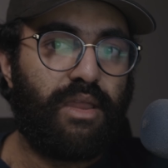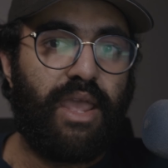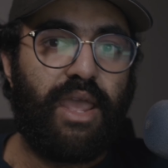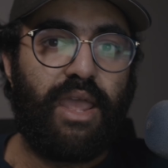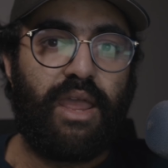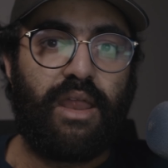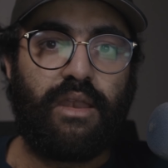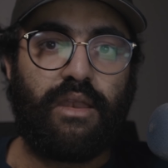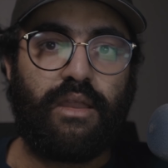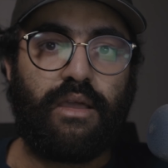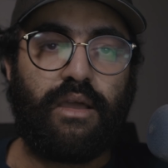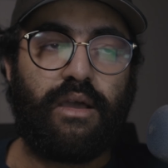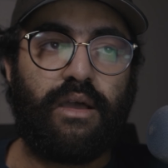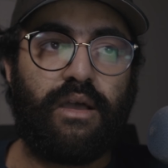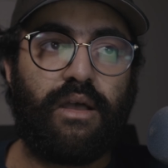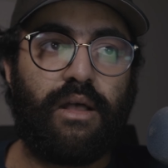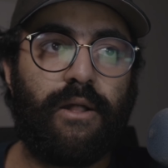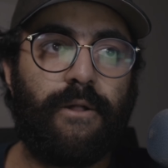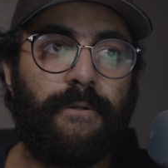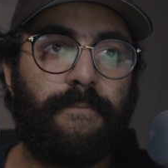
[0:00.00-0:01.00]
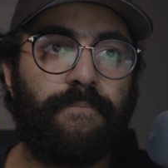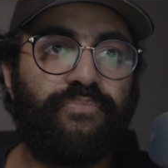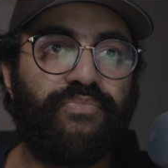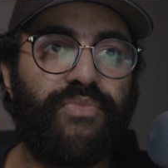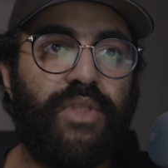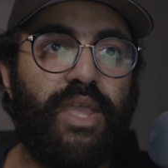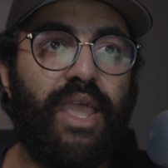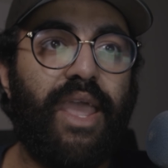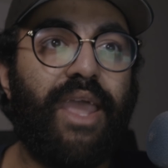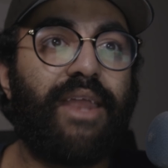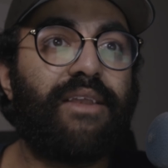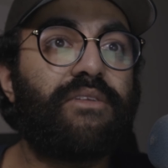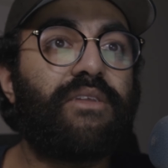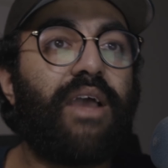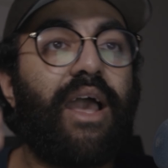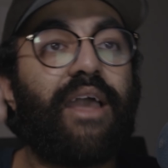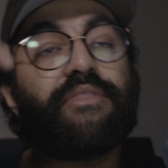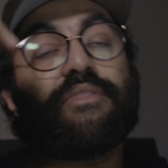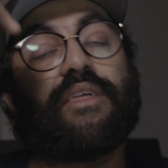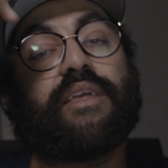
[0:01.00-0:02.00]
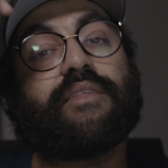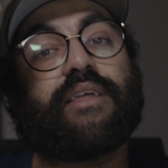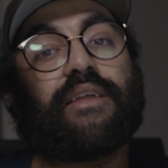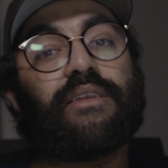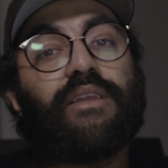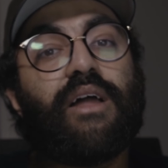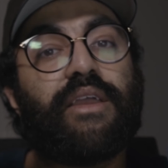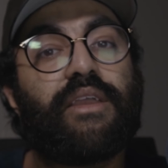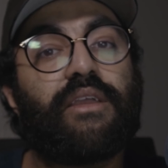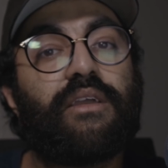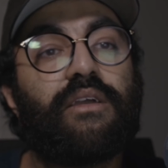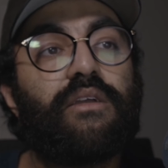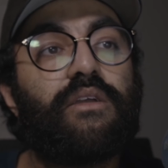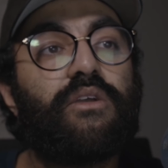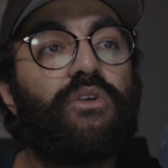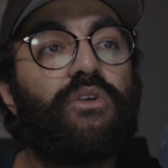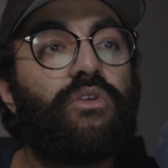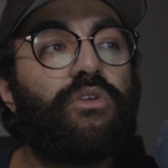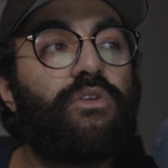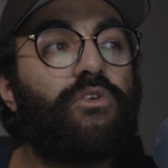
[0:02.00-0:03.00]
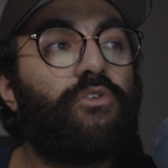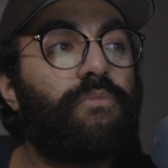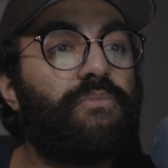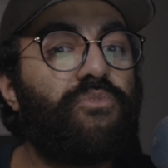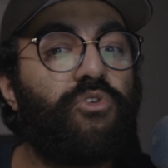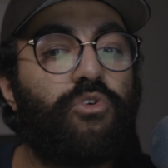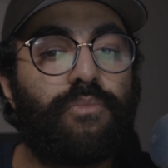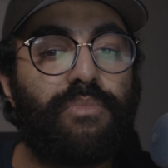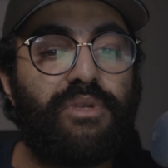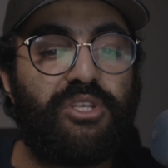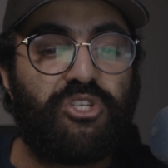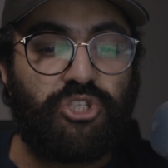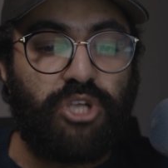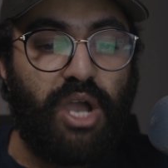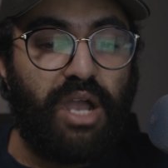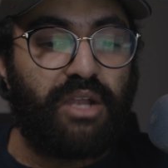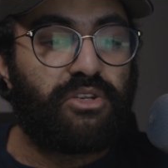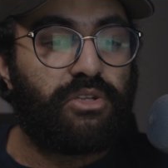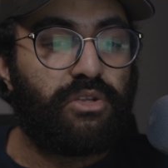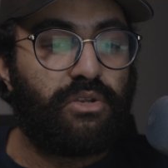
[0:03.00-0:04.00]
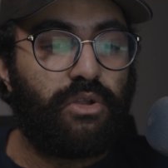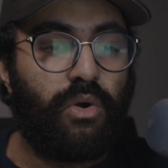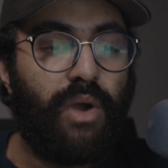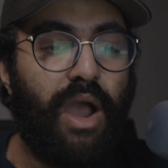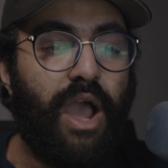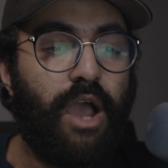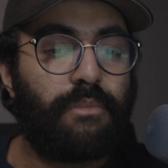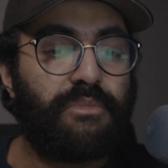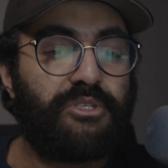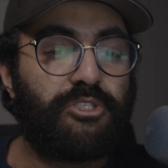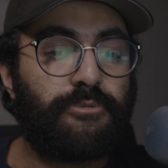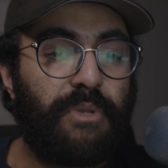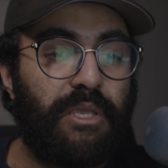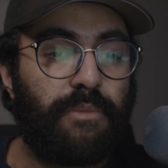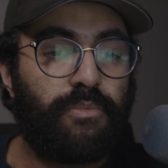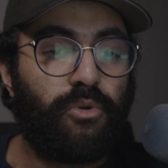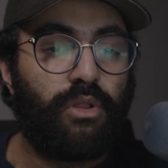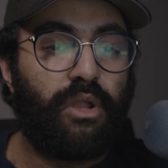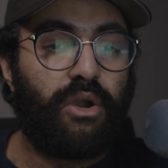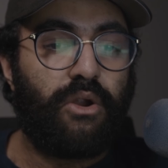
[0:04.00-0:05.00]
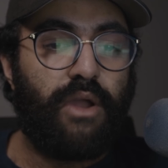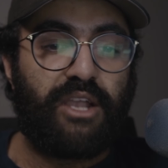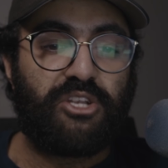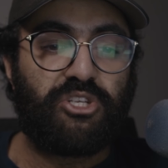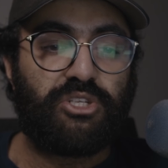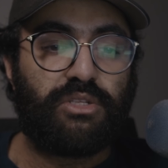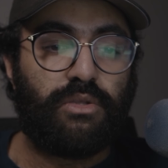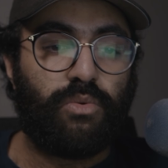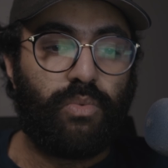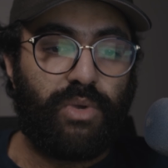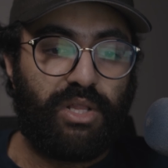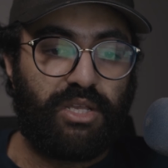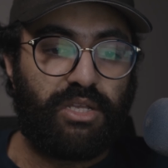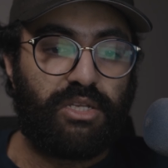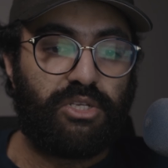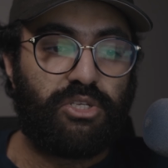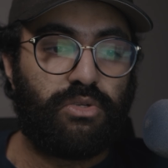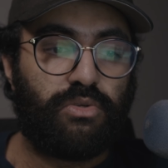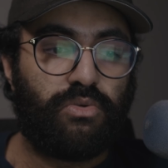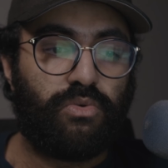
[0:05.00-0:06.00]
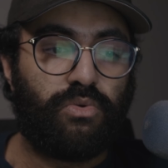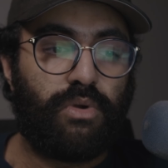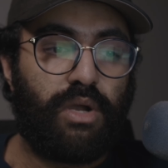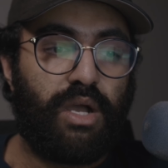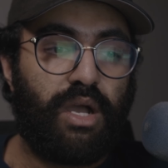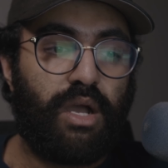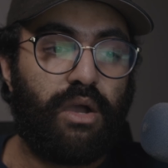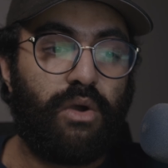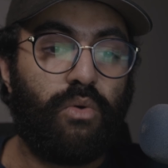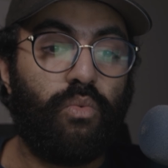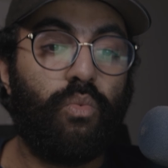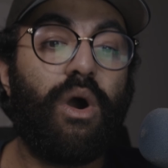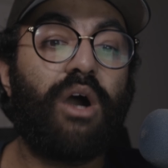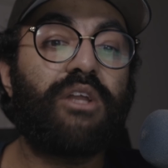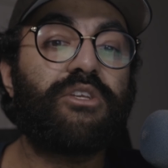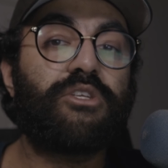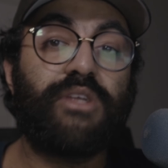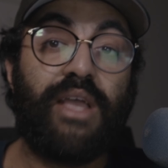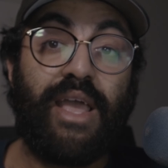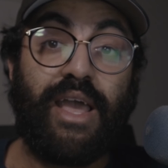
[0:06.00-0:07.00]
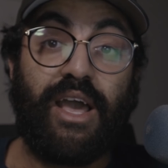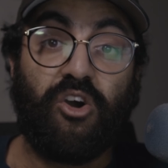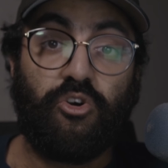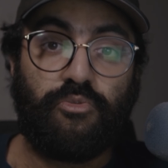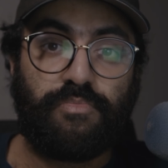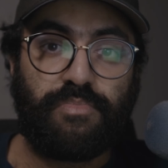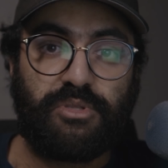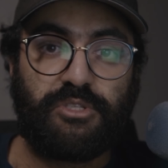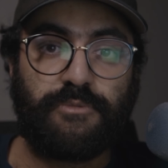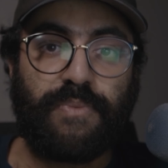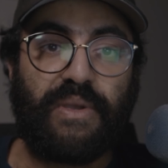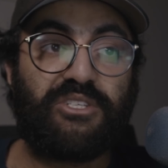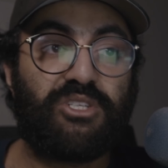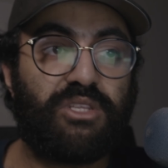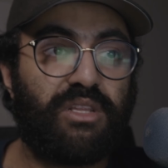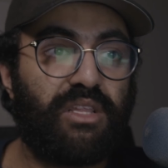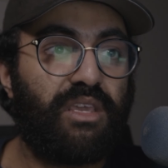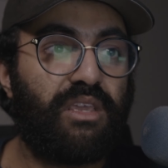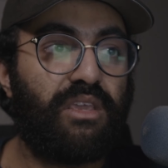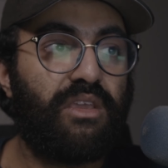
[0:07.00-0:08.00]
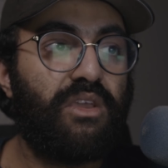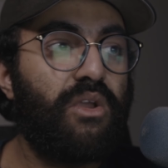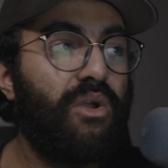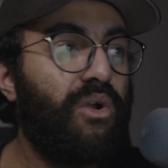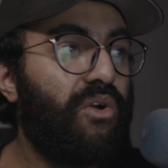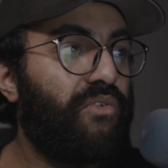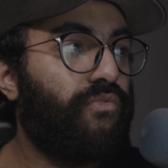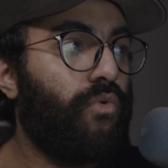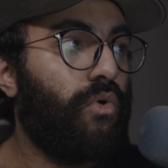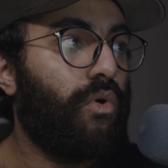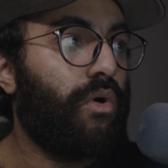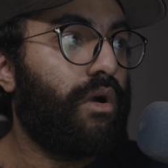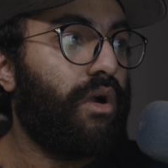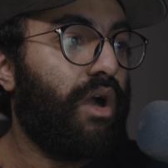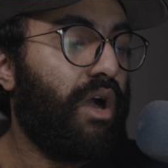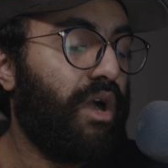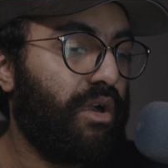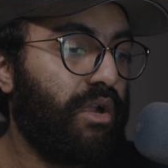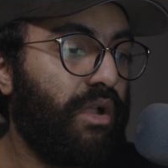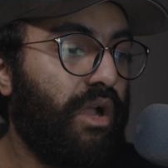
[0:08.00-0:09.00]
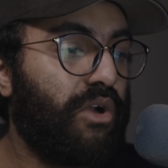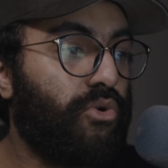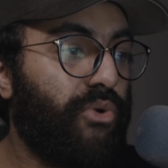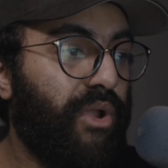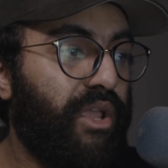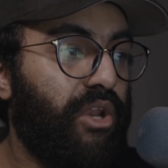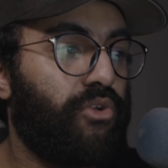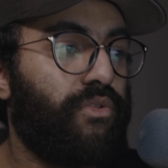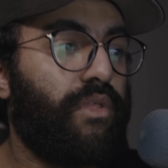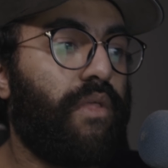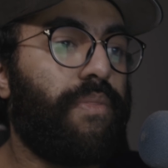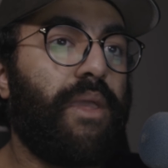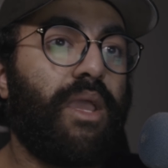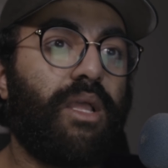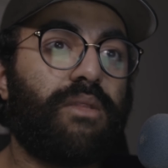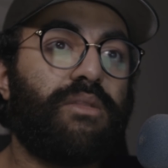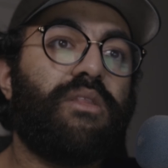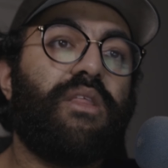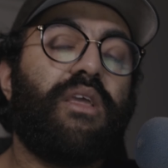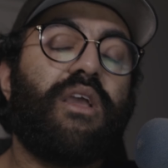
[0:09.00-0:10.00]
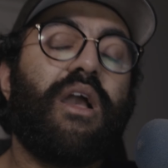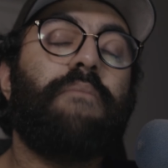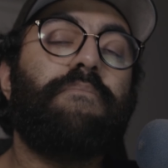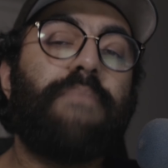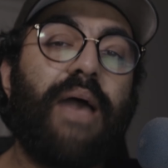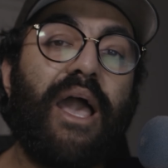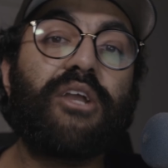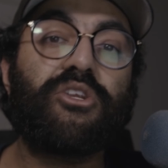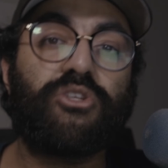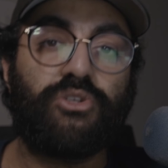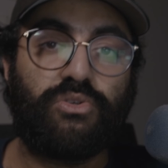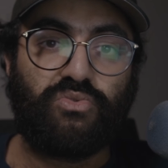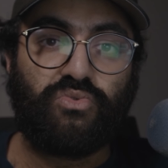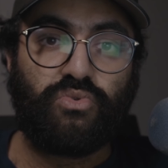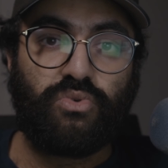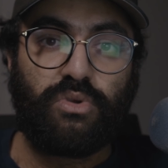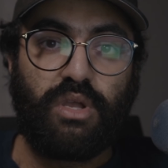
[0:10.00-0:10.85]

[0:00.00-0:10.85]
And I think that, like, you'll be shocked to know how much people are actually willing to want to help, especially for a creator that they come back to.